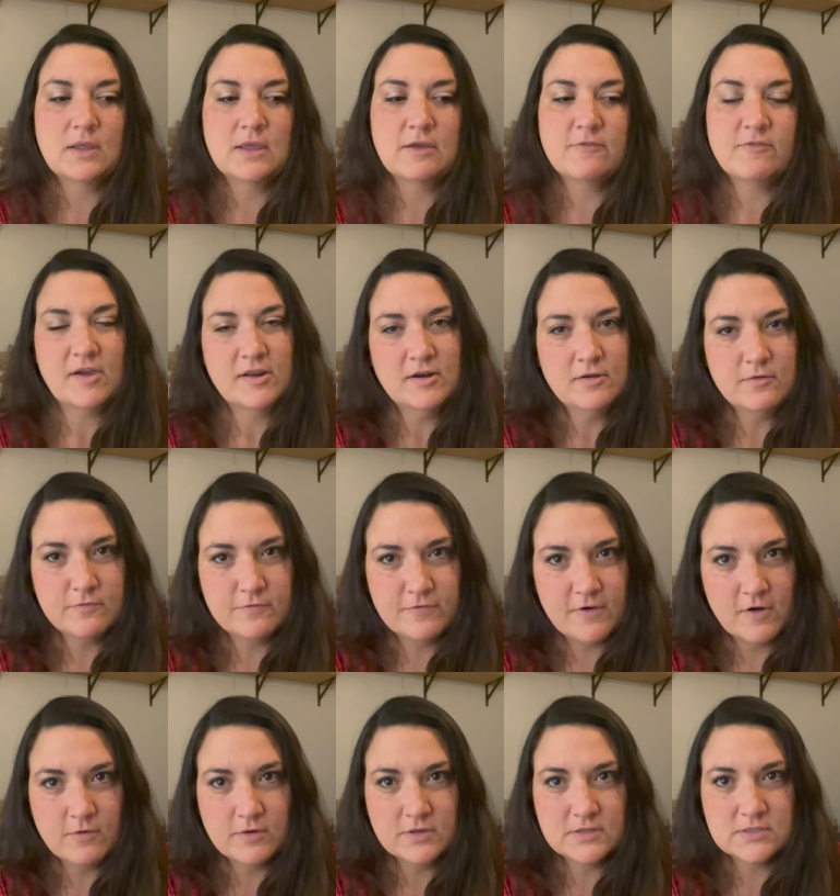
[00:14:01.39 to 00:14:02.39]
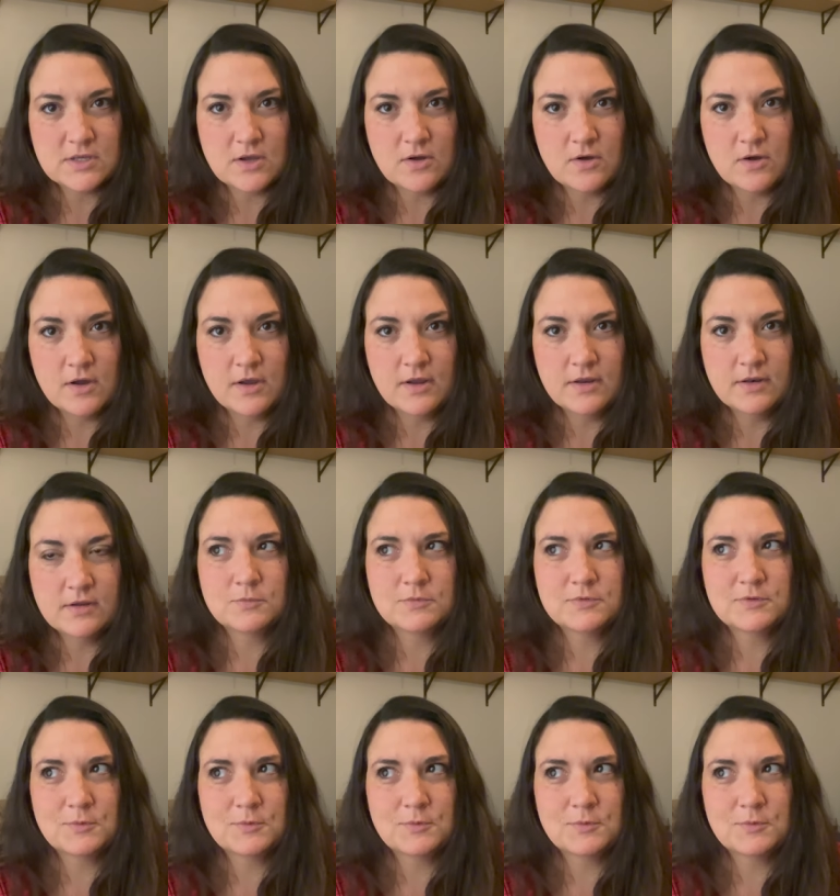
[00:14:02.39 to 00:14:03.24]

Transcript: if I don't focus on the